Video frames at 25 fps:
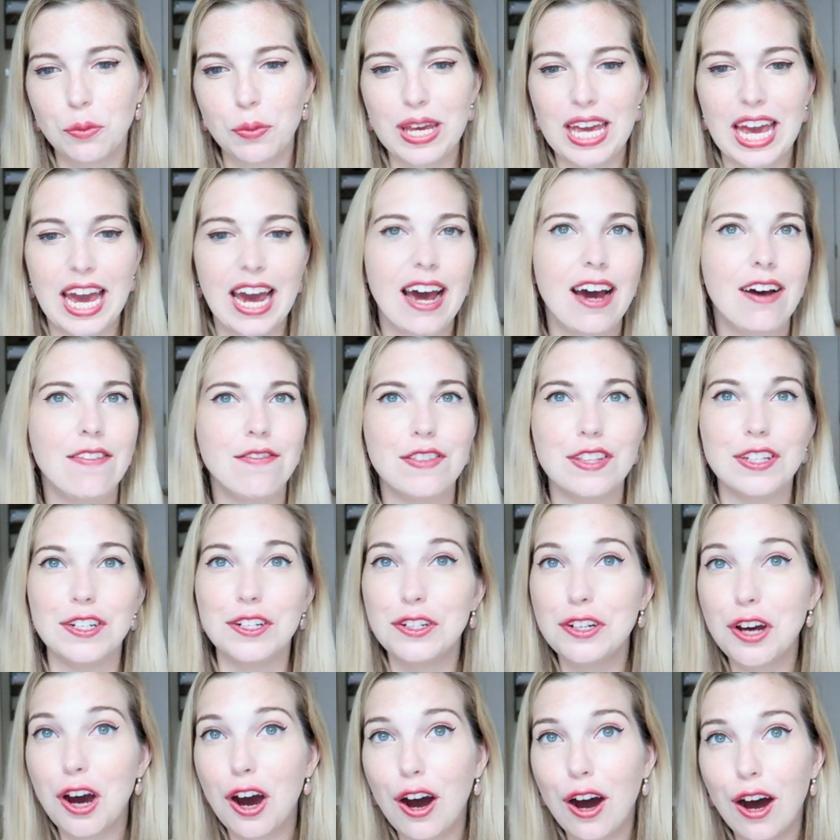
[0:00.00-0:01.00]
We have the
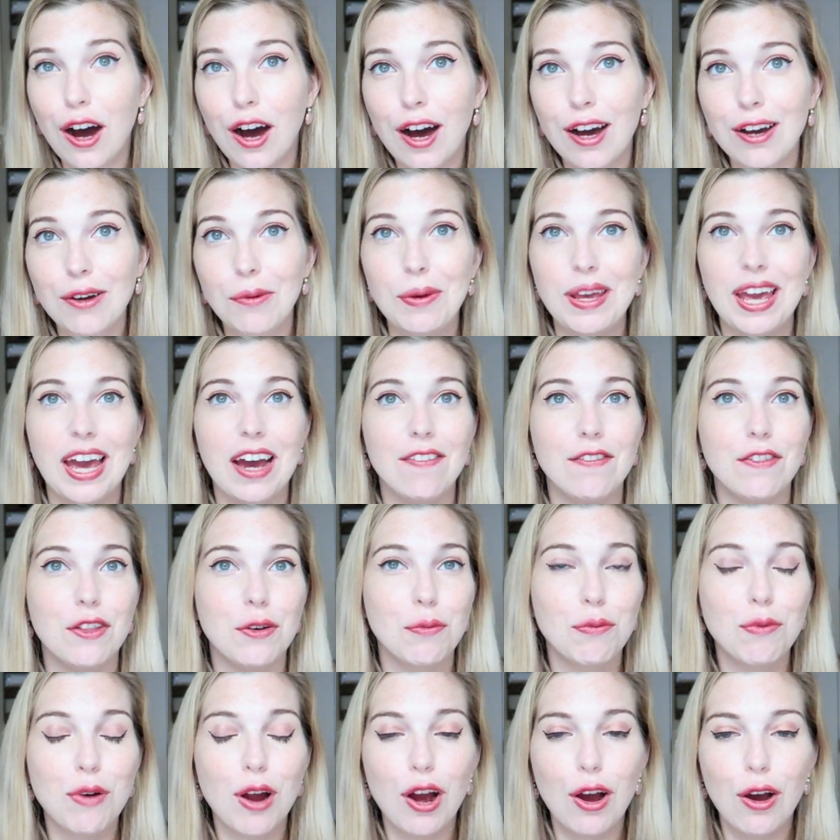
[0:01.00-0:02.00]
dog, we have
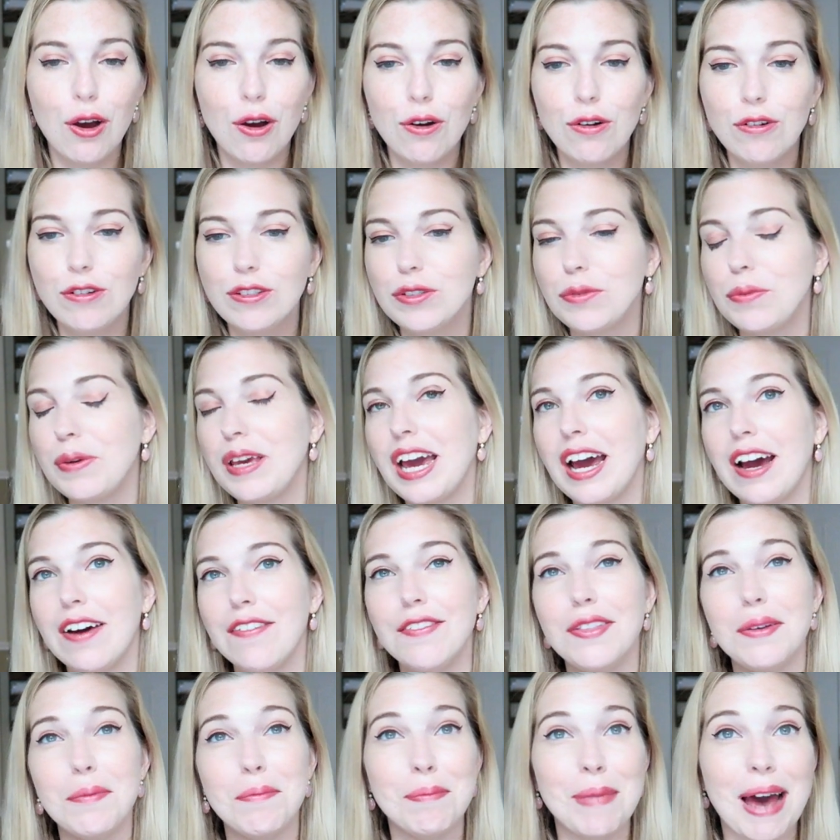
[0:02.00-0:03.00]
the rose, we
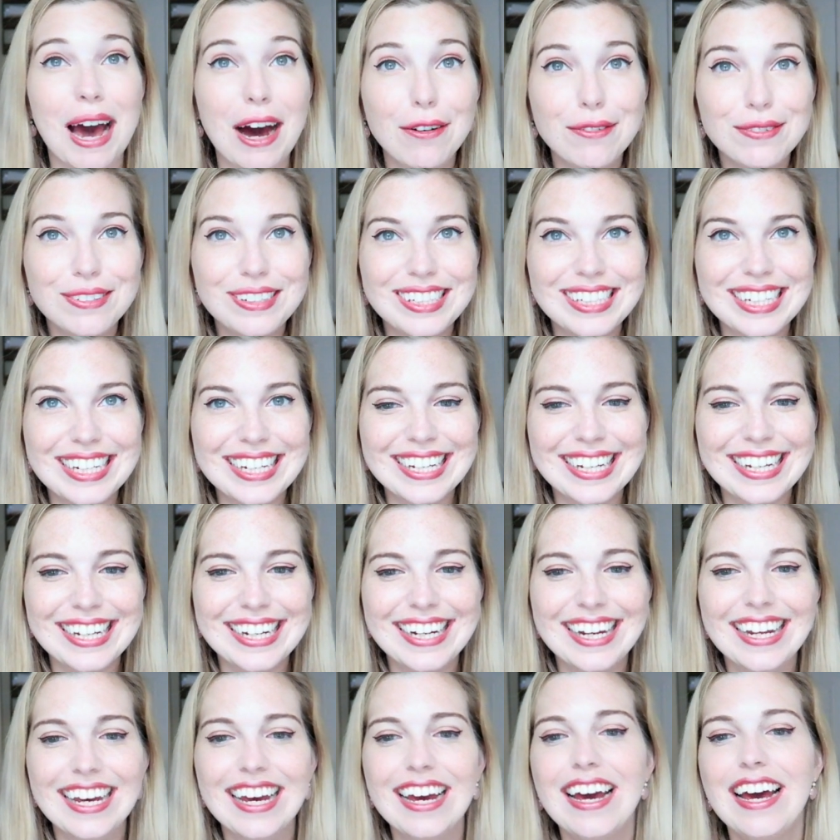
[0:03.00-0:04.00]
have the
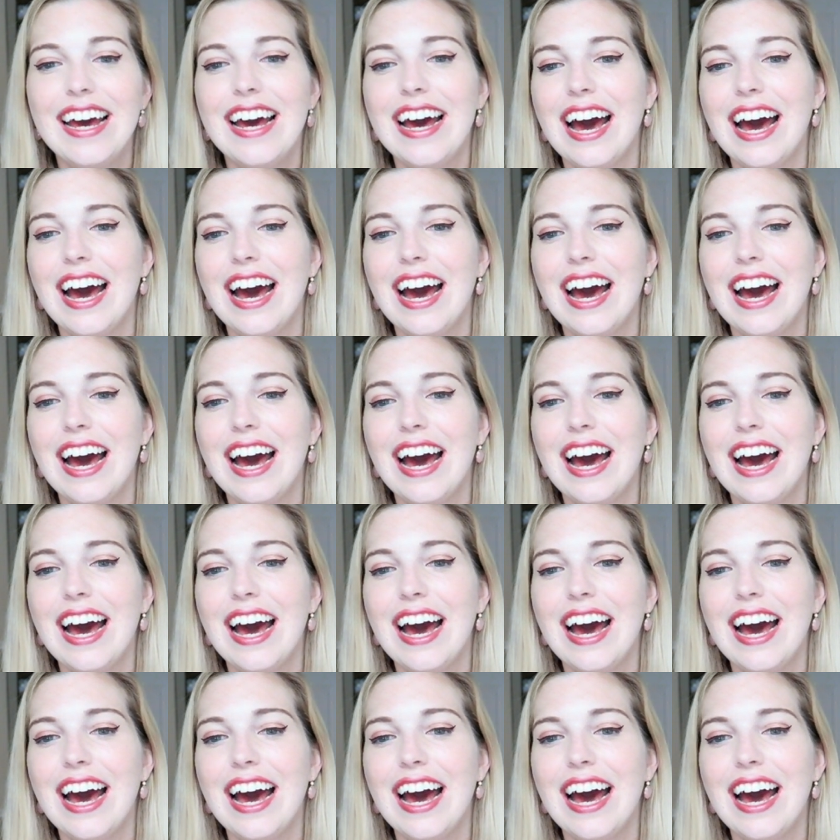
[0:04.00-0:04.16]
mountain.